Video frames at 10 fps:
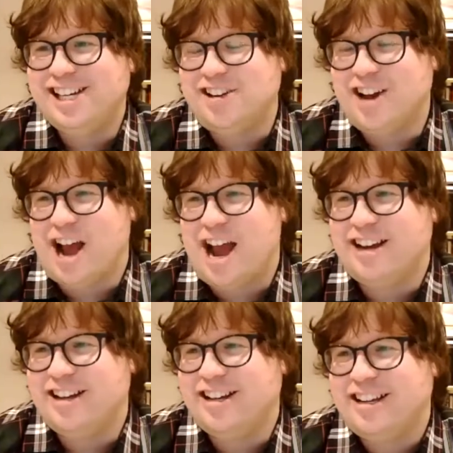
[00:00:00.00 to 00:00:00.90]
so
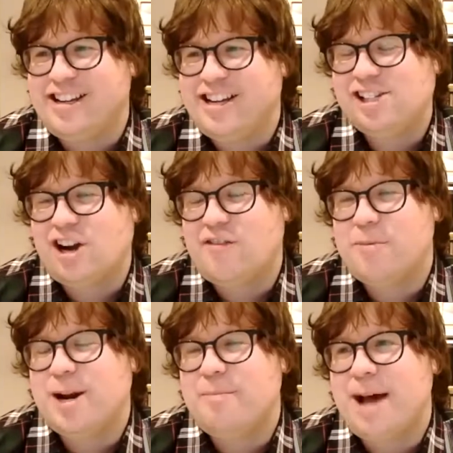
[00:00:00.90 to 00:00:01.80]
it's hard
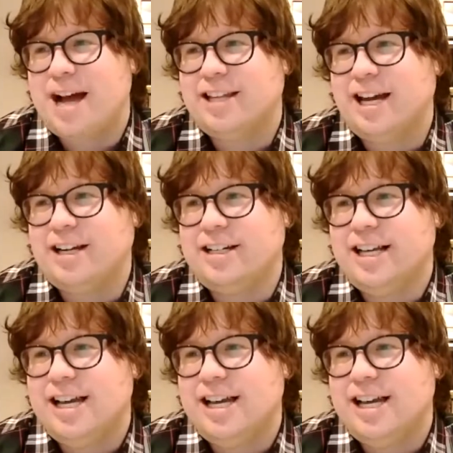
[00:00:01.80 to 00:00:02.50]
for me to unpack that.